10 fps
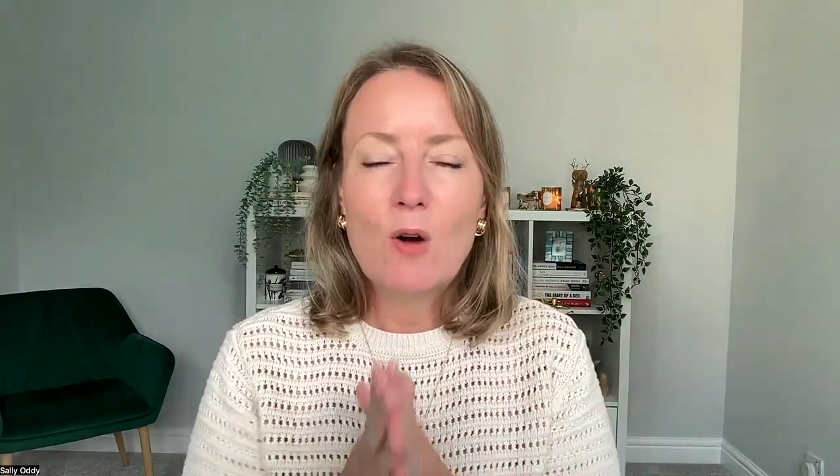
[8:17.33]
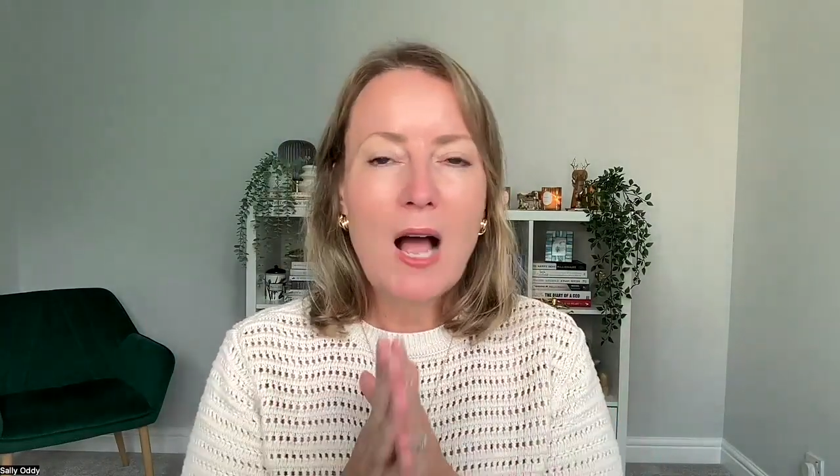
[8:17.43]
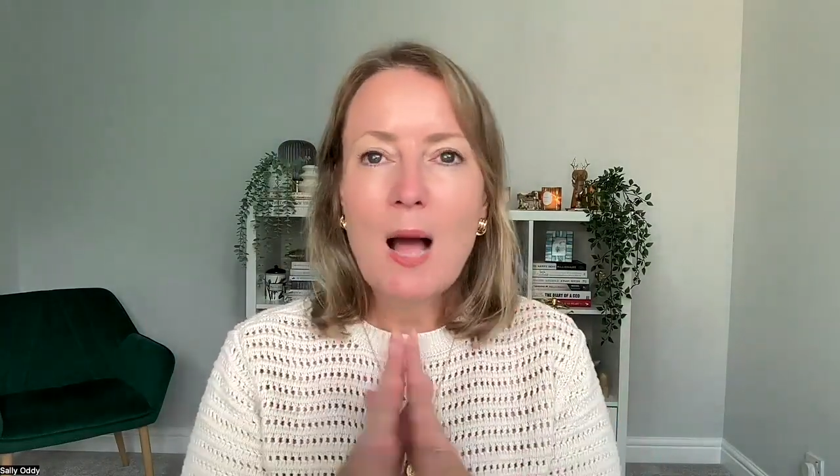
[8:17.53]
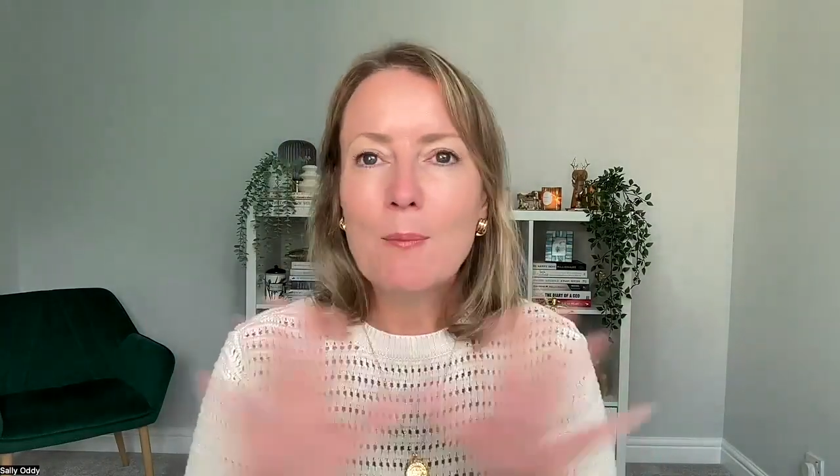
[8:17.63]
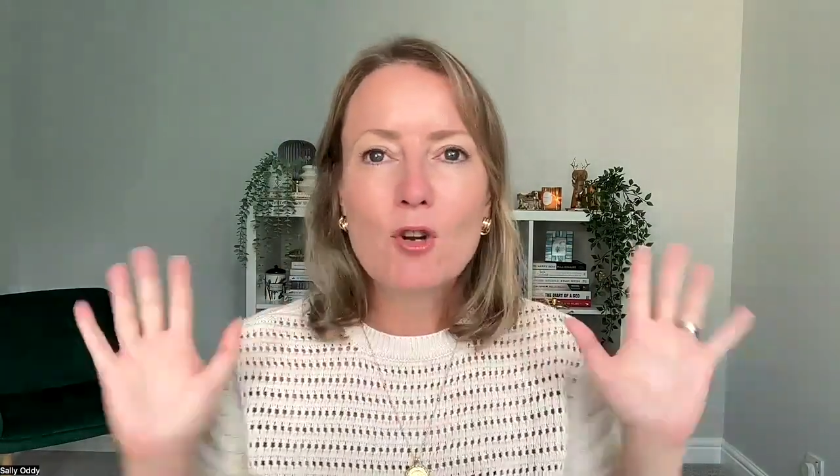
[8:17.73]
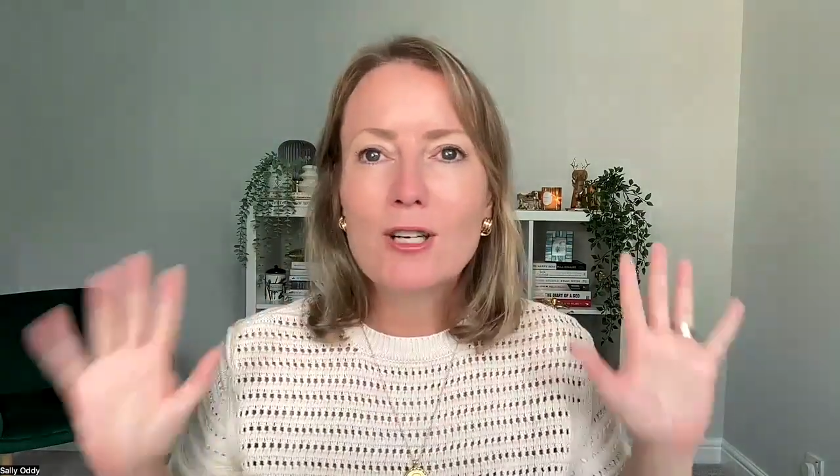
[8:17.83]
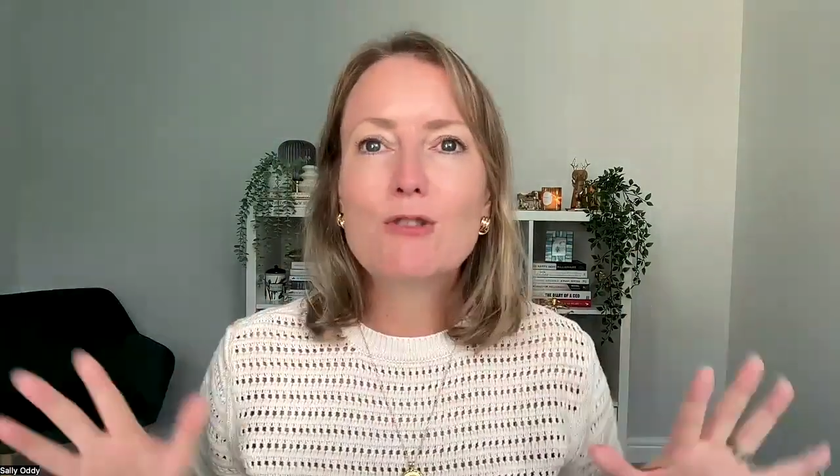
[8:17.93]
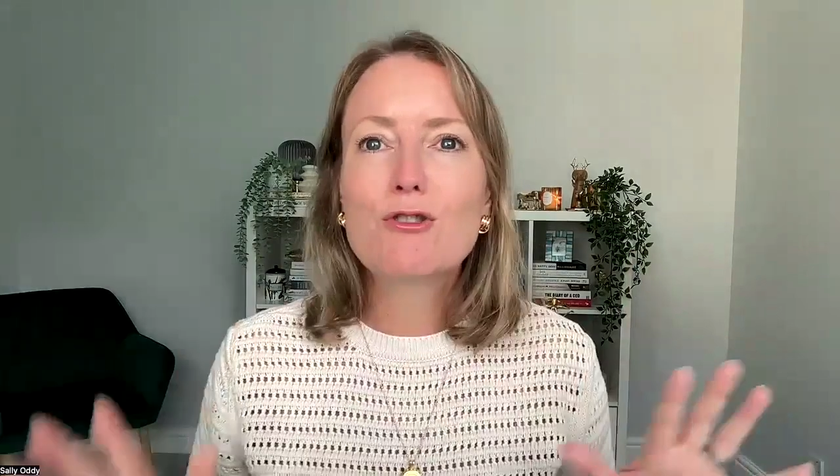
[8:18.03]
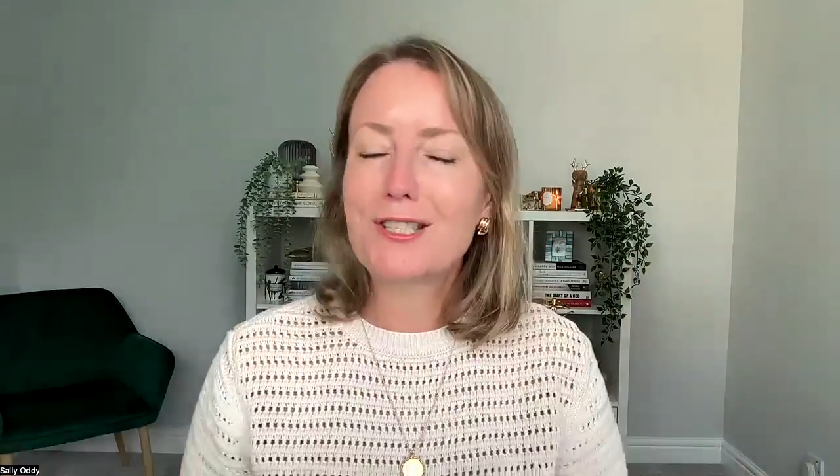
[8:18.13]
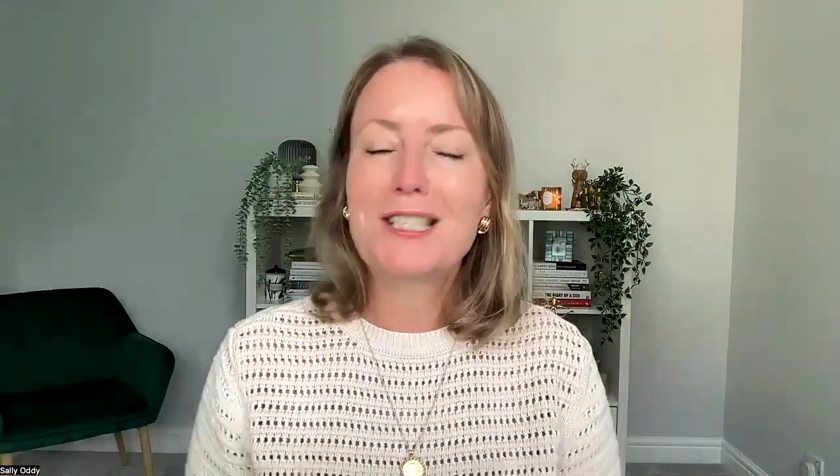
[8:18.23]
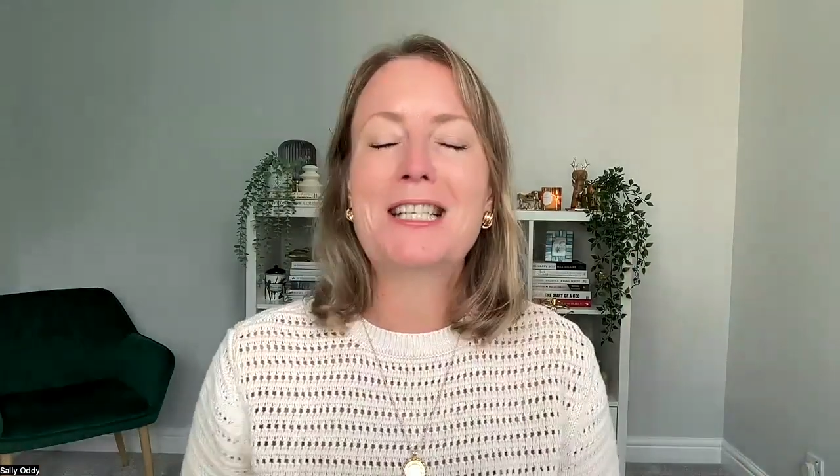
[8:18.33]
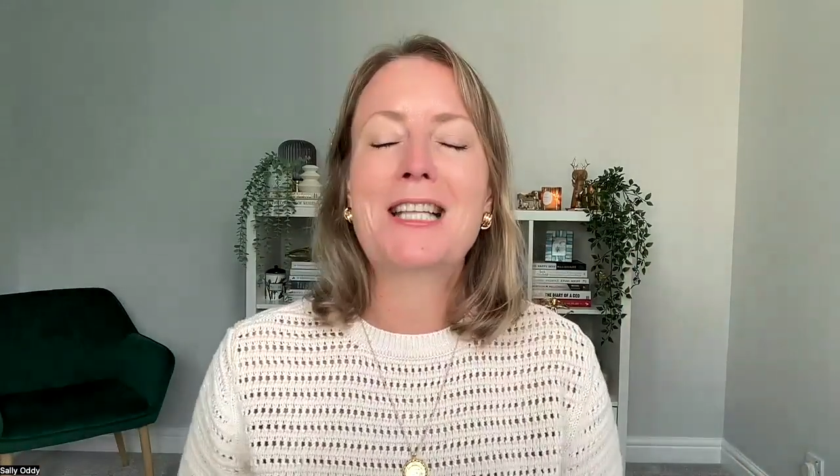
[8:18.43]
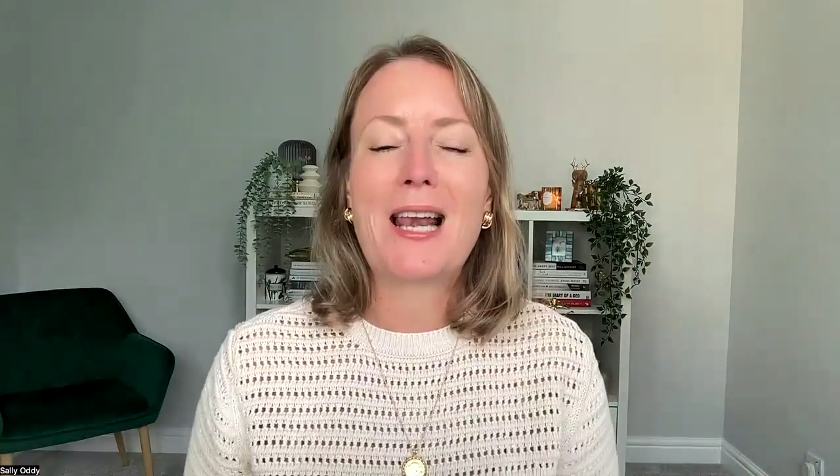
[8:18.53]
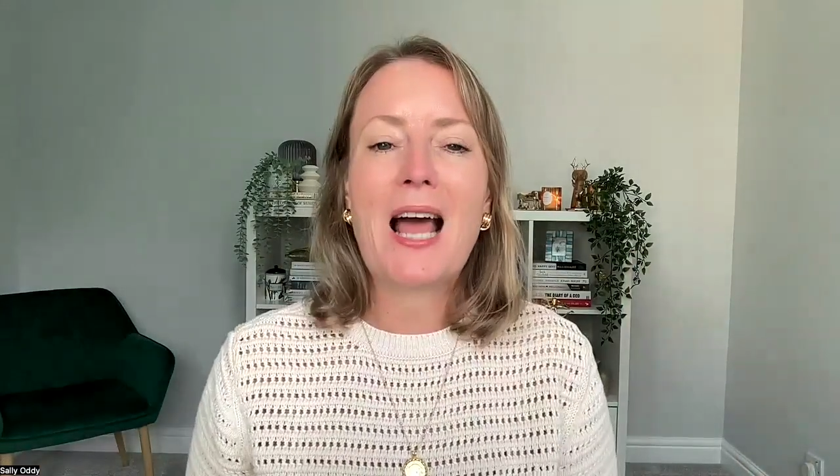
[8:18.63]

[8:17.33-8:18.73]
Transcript: I'm not interested in that.